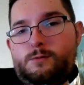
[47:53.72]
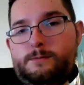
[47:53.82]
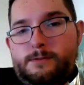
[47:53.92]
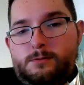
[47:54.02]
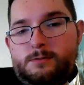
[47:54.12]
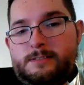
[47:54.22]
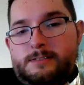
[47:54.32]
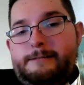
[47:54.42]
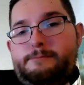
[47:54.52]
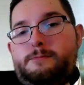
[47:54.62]
review on
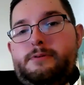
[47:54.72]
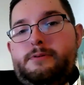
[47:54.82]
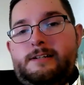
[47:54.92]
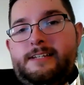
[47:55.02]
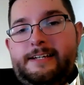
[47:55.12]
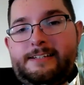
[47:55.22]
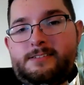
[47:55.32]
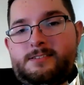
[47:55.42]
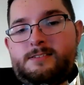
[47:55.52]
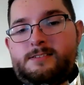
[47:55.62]
Apple
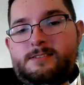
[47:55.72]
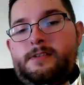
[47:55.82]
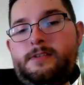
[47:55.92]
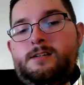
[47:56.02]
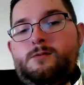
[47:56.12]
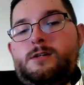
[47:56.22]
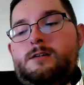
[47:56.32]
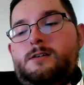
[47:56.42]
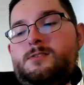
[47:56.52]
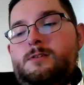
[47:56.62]
Podcasts. We are
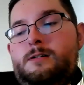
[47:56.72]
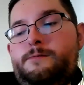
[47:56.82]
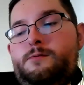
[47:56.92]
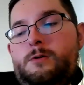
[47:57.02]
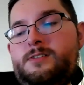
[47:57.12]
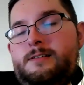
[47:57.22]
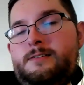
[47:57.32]
also, of course, on